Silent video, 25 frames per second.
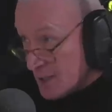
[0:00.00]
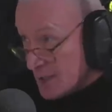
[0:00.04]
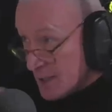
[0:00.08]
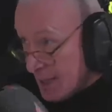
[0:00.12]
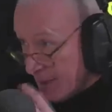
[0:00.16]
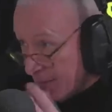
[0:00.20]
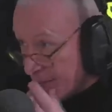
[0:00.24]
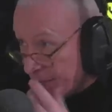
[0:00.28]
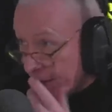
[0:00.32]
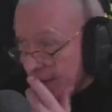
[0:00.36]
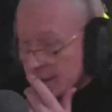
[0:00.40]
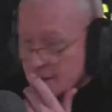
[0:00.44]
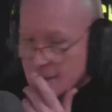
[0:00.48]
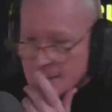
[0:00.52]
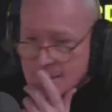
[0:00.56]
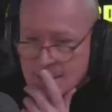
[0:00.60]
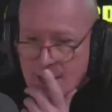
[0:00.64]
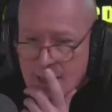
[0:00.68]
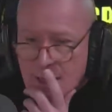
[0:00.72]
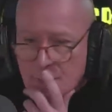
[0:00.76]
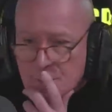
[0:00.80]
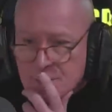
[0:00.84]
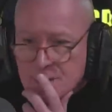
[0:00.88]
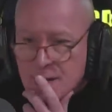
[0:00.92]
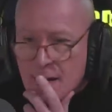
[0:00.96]
uh, friendly
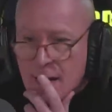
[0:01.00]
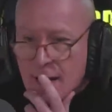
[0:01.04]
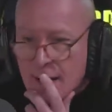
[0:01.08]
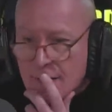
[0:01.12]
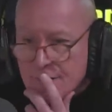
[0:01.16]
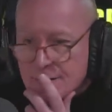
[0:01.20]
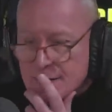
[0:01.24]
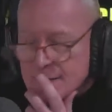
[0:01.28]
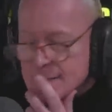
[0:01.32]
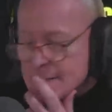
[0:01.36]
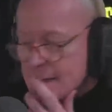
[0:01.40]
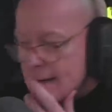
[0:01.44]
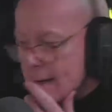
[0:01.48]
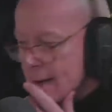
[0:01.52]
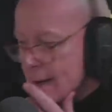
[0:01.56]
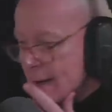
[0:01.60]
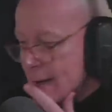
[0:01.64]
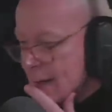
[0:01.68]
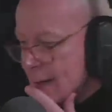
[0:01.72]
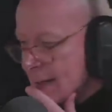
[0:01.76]
terms, I have to say.